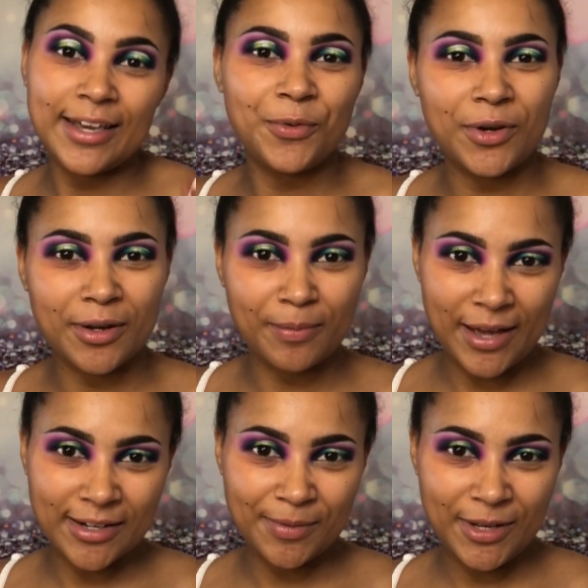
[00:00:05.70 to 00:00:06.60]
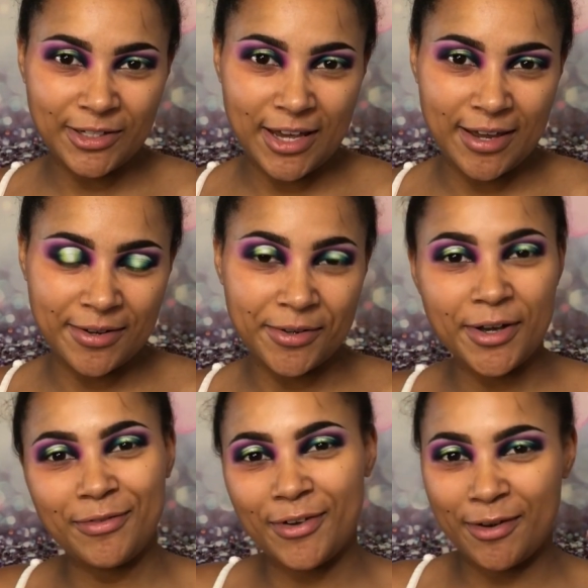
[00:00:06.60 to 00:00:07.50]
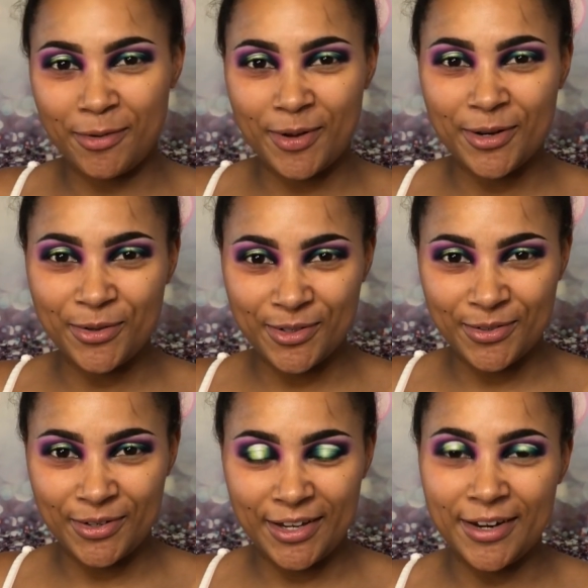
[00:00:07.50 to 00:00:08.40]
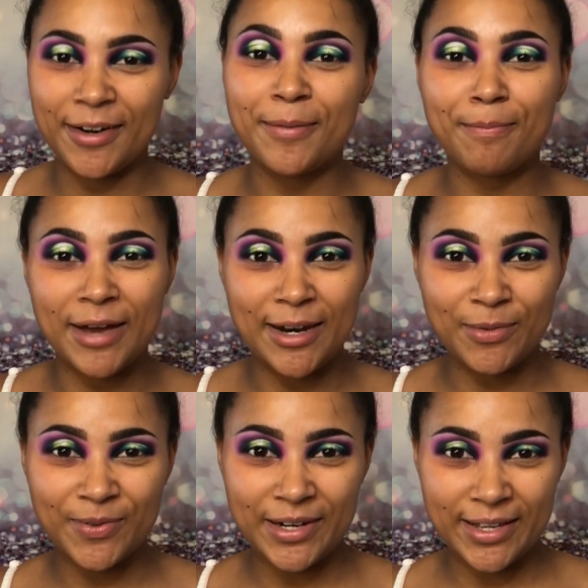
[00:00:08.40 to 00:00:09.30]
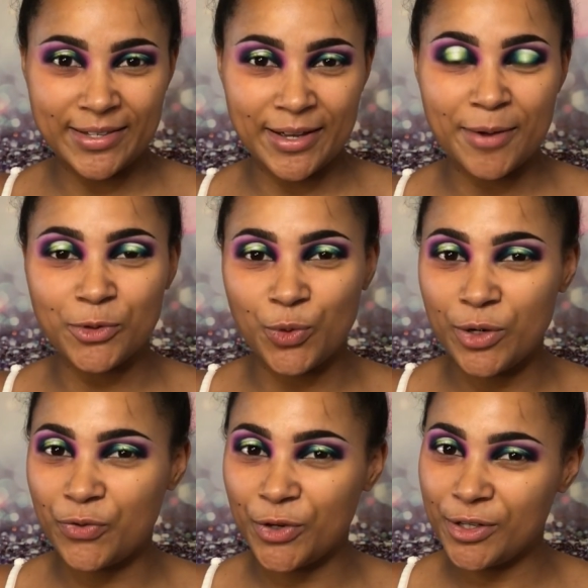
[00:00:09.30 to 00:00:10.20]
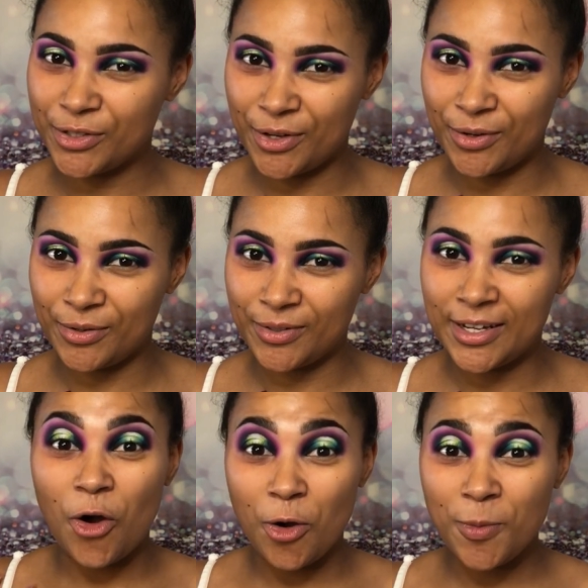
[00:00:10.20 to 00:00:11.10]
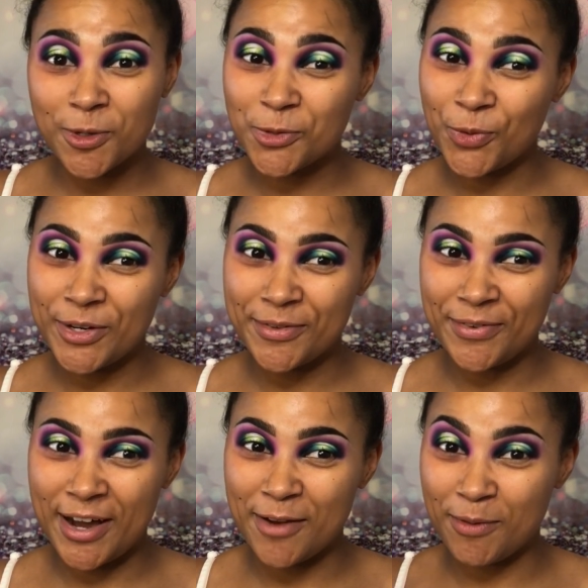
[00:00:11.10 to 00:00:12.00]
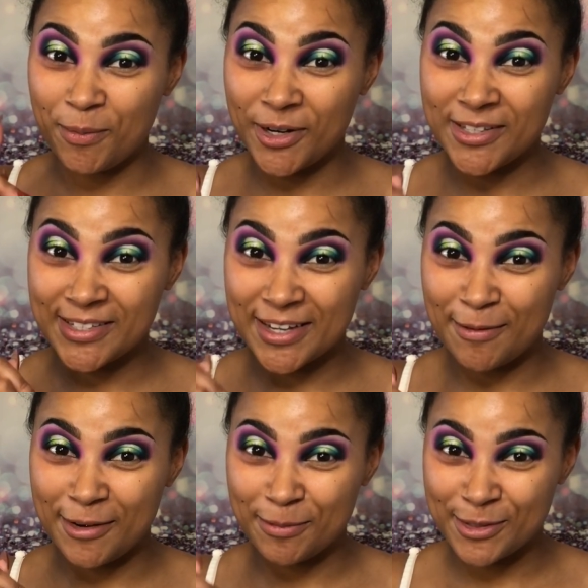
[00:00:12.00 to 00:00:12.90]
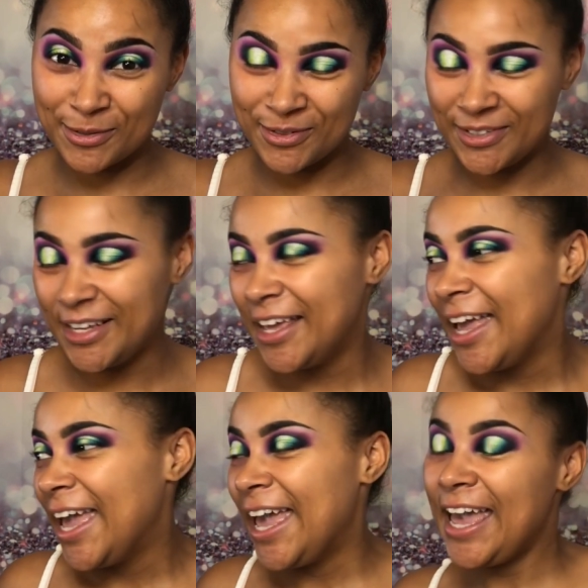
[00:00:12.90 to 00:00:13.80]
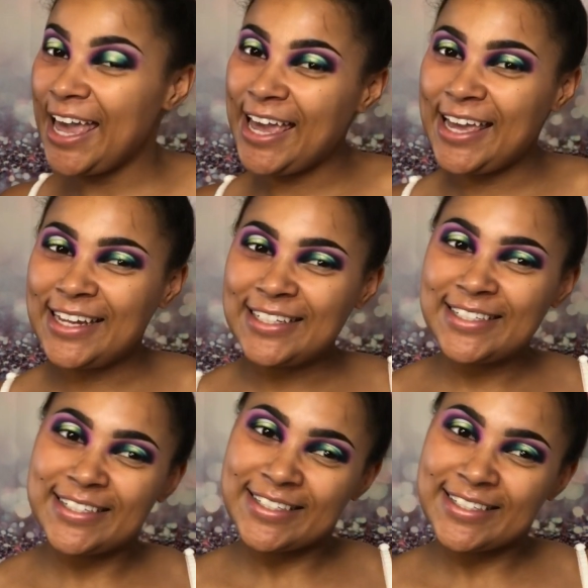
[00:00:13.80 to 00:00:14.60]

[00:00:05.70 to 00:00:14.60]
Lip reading: and welcome back to my channel. And for everybody who's new here, my name is Vanessa. I'm 24 years old, almost 25. My birthday is coming up soon. And